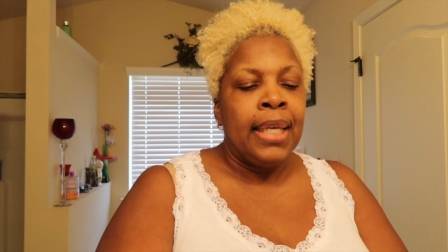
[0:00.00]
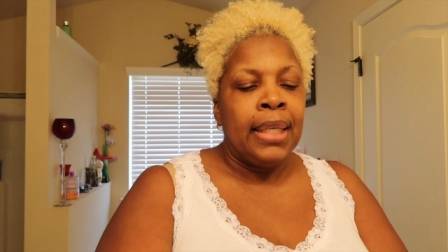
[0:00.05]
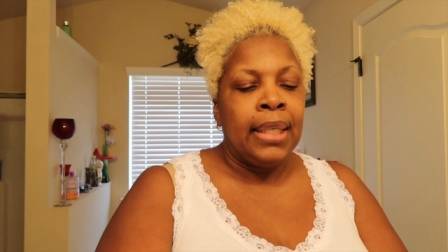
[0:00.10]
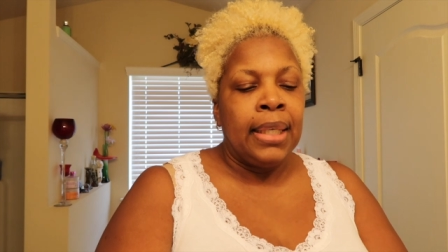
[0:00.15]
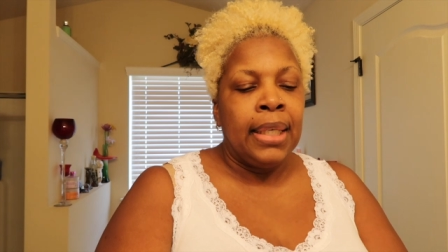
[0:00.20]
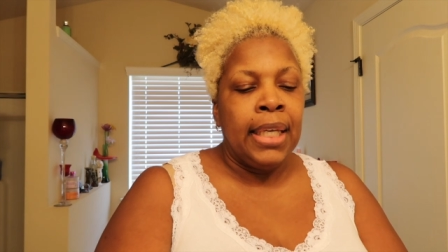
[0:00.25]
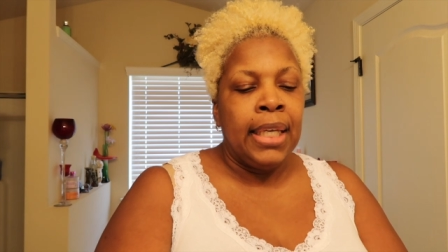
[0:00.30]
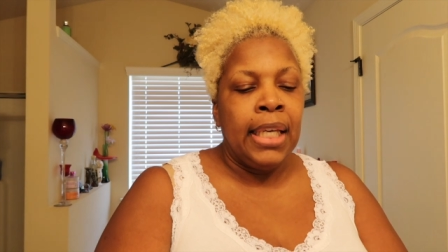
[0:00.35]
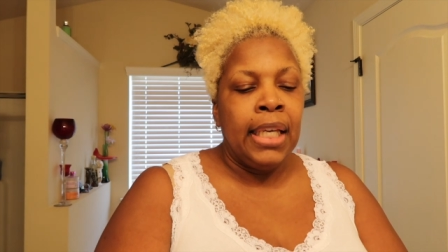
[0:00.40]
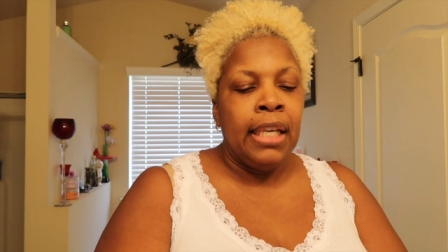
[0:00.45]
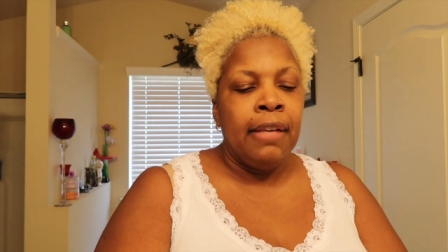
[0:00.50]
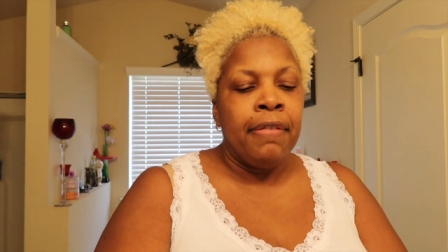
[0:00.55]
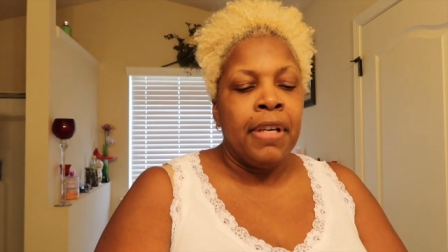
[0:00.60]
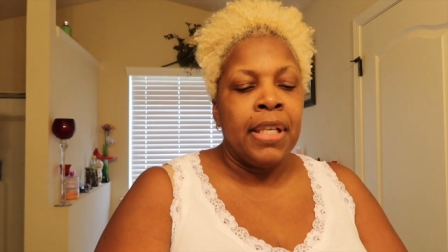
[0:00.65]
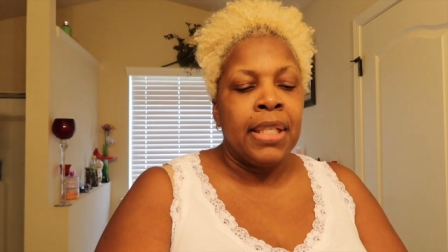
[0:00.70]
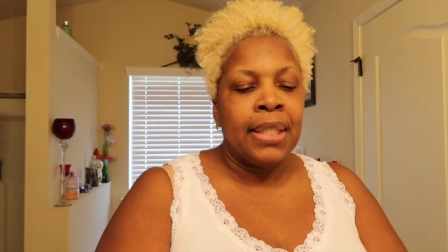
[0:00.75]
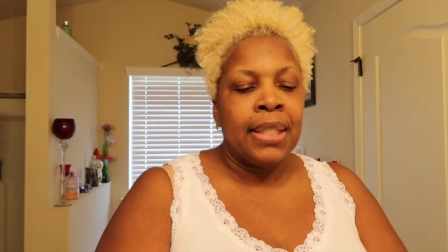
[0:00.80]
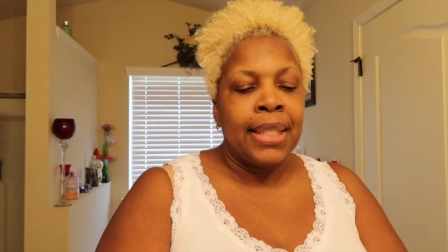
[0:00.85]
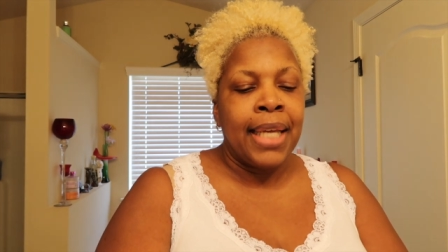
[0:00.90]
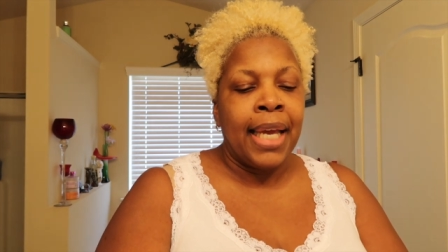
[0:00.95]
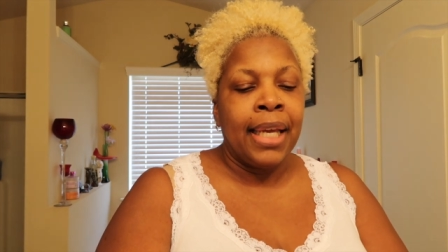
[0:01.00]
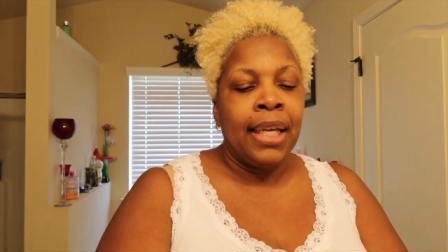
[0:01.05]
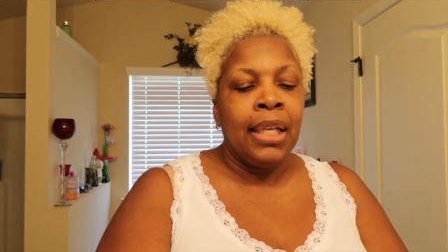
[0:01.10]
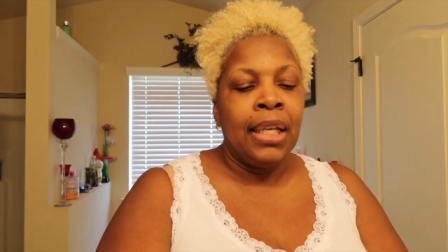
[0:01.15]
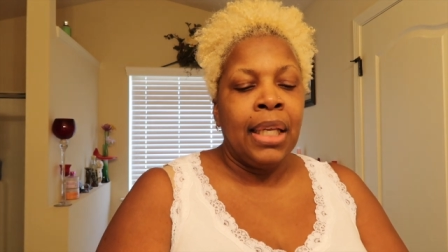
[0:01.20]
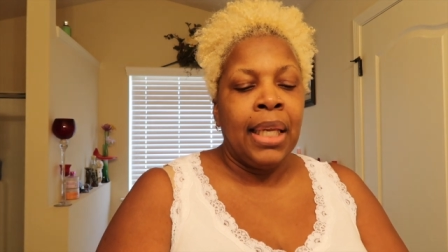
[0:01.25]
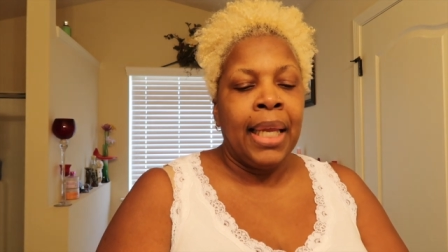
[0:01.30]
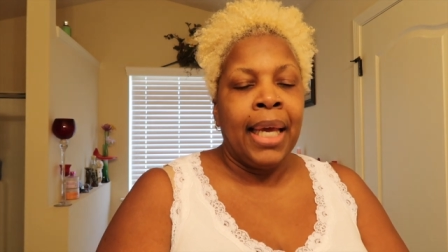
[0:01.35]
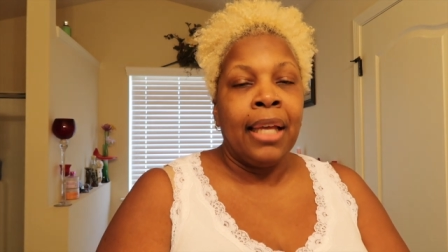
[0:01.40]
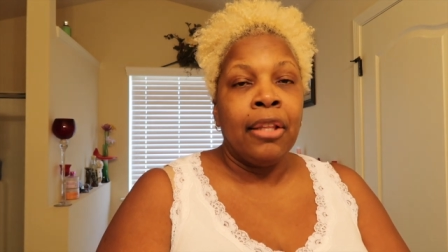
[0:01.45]
Leave
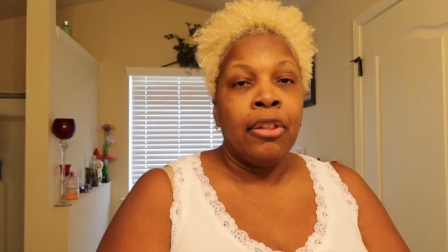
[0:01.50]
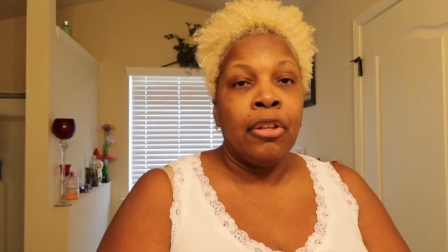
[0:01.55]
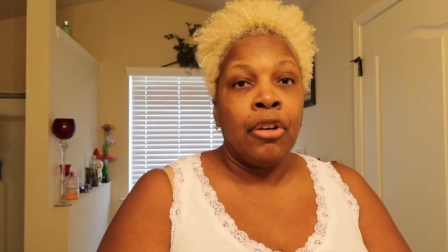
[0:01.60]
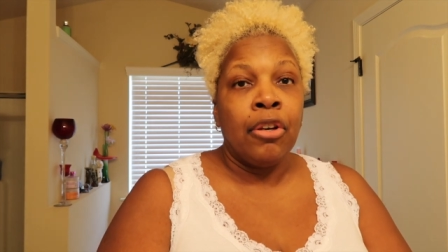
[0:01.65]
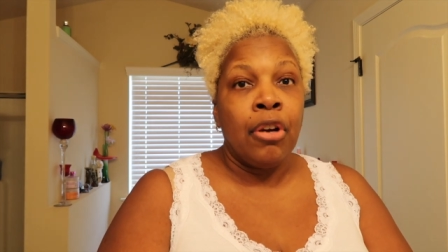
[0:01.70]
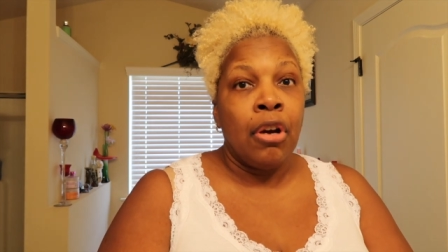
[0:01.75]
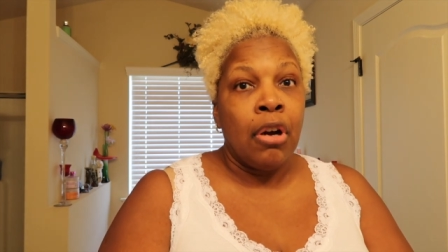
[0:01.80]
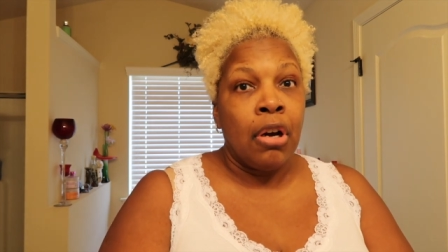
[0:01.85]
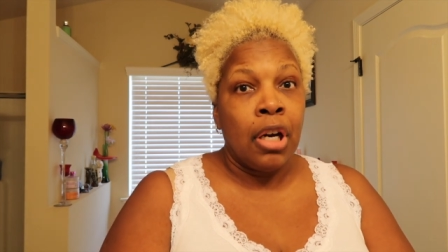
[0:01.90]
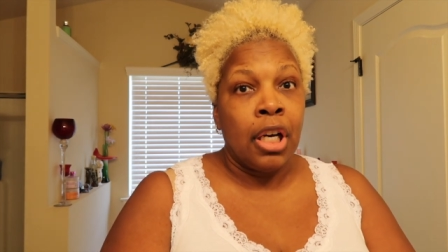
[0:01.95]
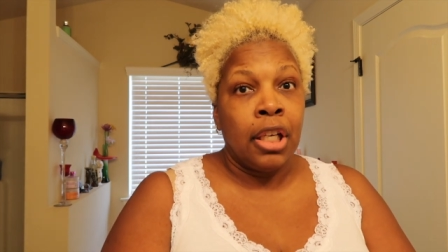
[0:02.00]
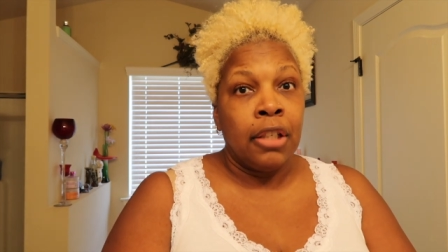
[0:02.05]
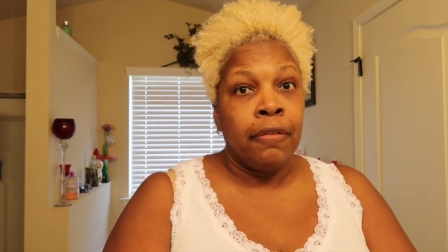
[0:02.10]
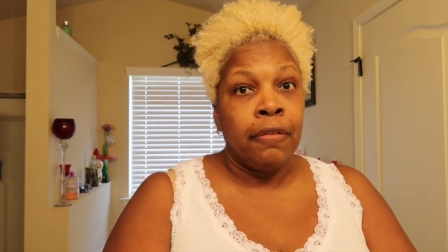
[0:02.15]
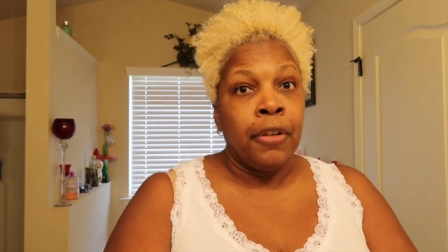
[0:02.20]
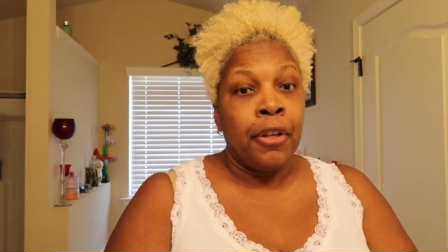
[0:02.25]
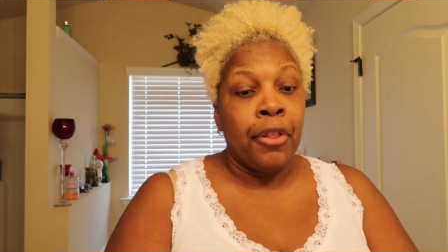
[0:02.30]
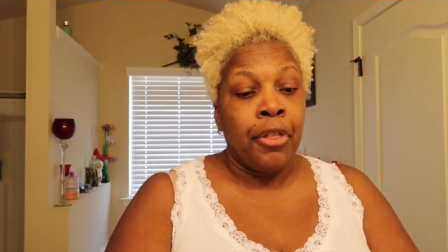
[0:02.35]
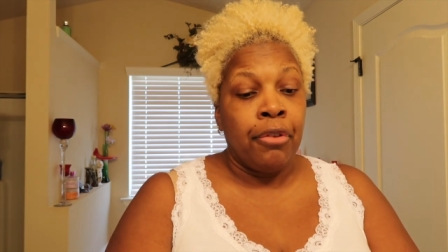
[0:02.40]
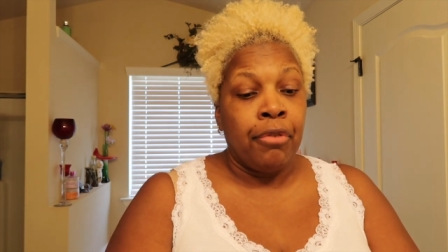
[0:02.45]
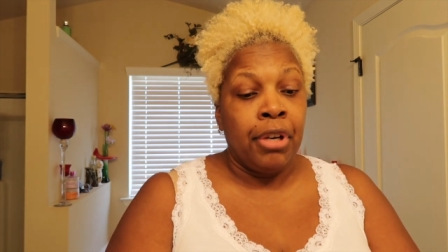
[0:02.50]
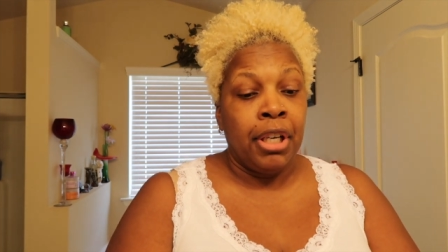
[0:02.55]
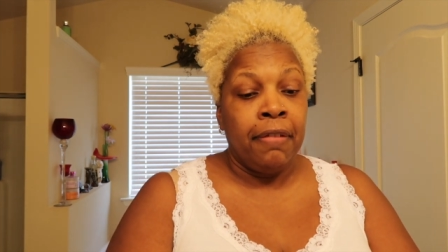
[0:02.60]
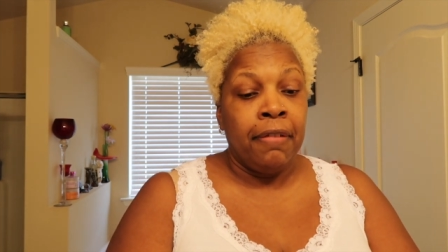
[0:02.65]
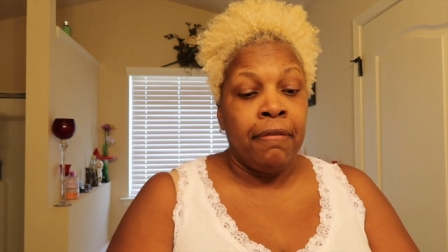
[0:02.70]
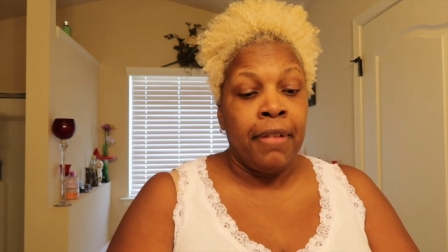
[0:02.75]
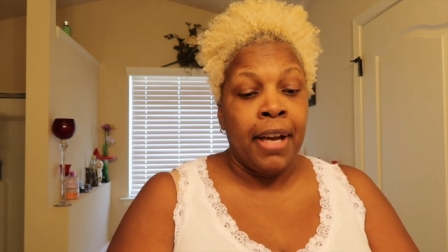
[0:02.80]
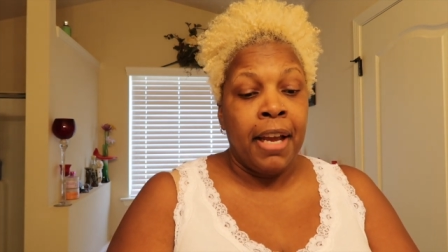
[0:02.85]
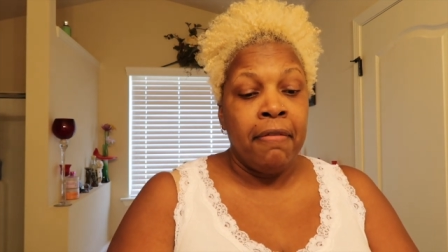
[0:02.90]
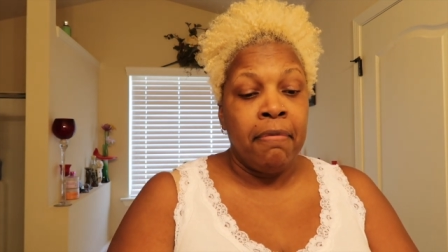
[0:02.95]
second lather on for three to
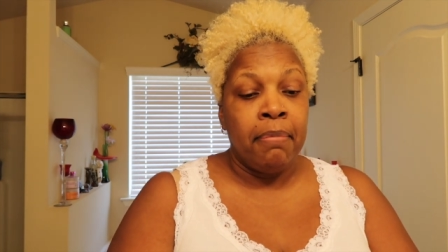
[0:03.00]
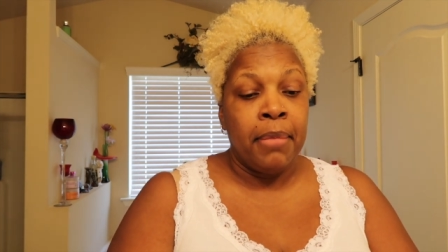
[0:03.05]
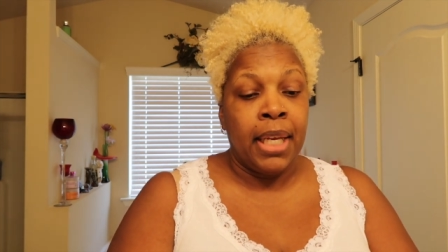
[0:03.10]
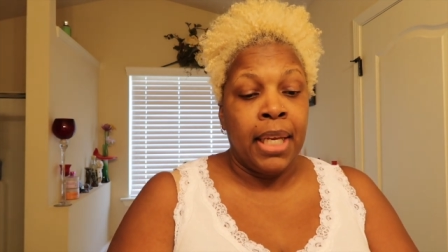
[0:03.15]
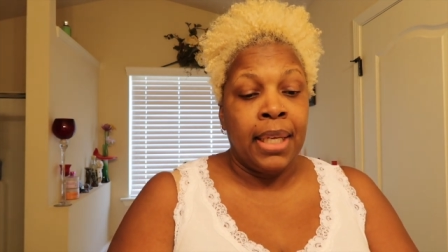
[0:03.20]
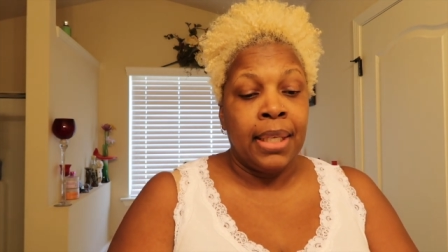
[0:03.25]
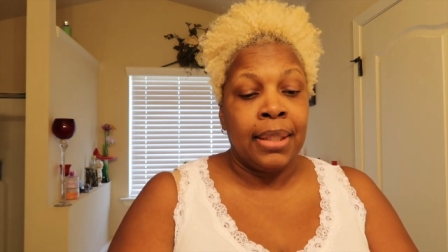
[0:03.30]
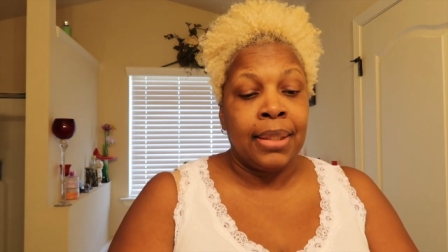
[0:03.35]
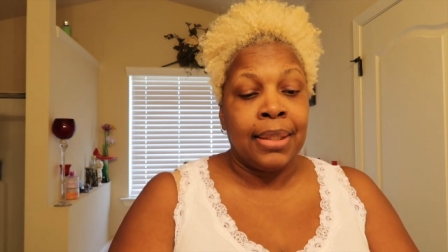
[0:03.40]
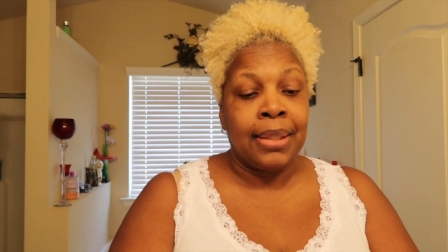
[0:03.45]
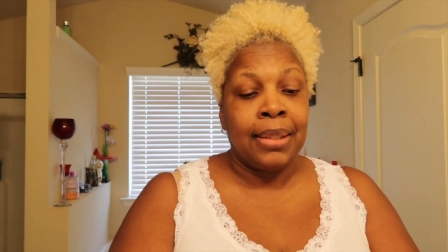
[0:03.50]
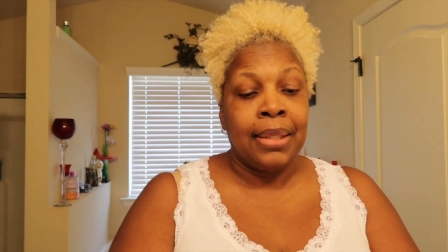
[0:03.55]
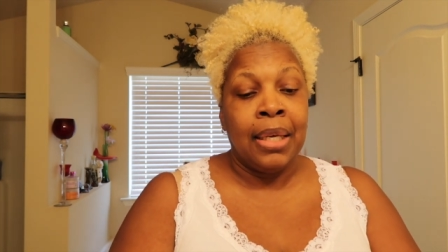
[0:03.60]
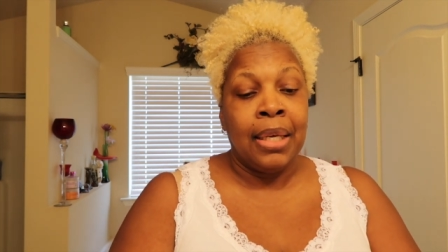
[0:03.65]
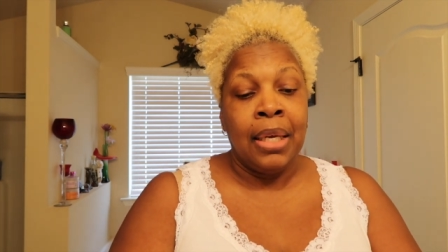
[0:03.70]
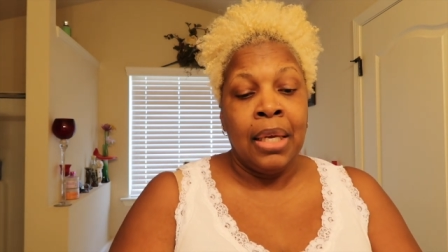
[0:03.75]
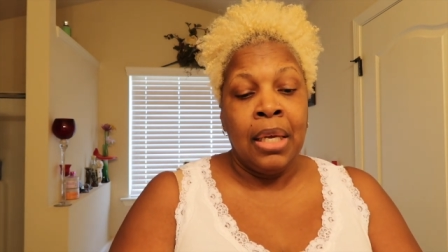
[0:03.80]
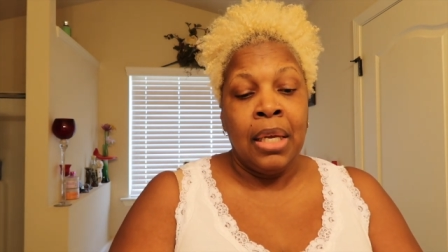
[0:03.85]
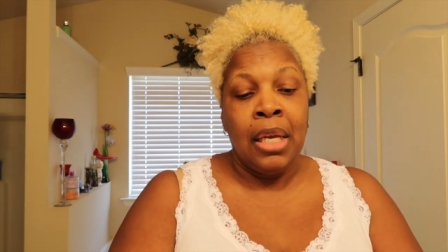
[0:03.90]
five minutes.